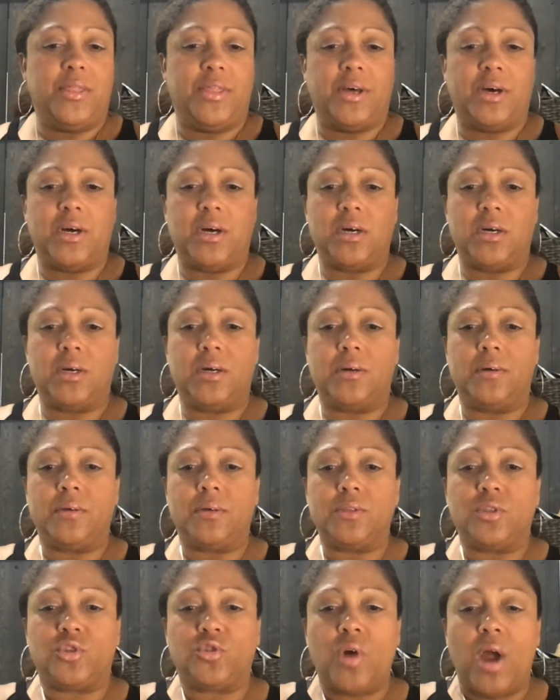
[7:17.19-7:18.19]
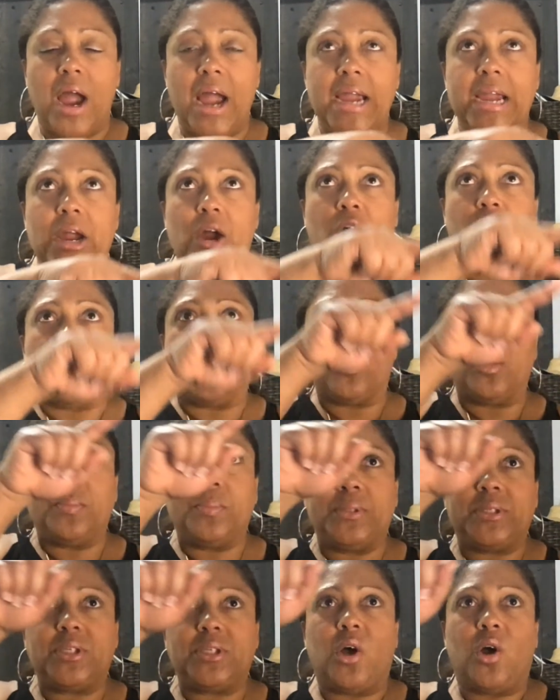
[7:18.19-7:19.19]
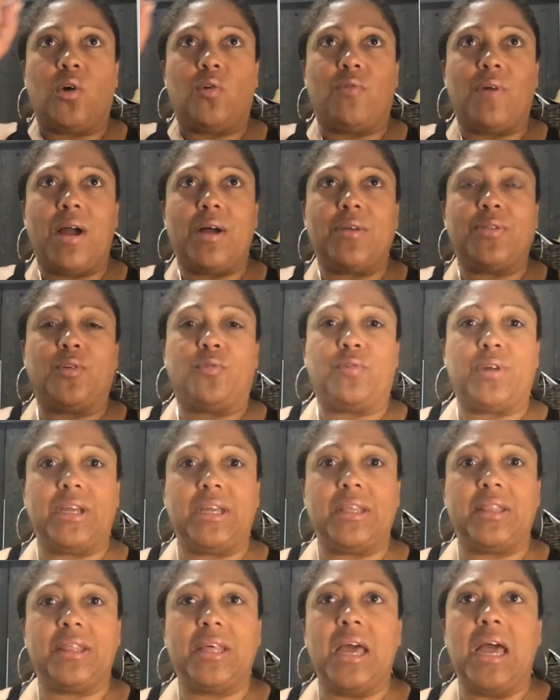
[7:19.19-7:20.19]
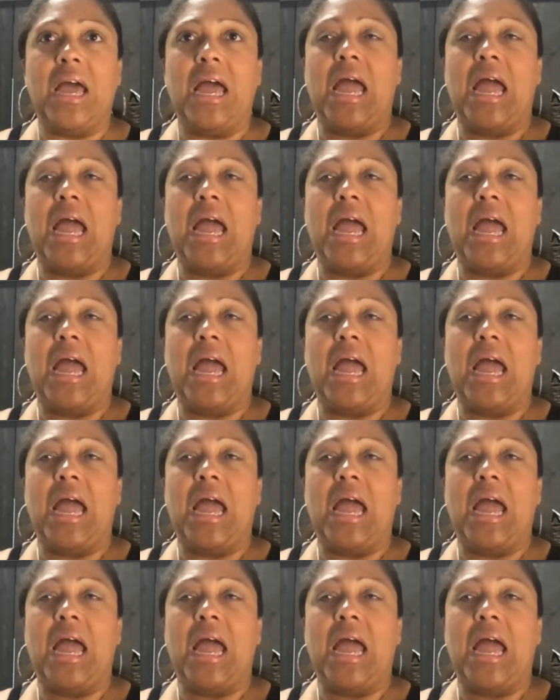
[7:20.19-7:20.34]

the dry herbs around the wreath,